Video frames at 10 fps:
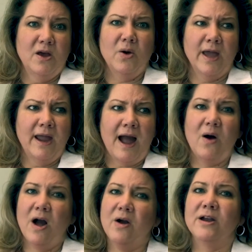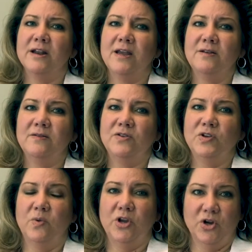okay, how can I
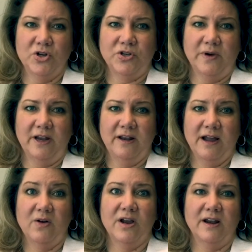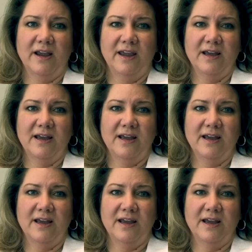do what you're doing? How can I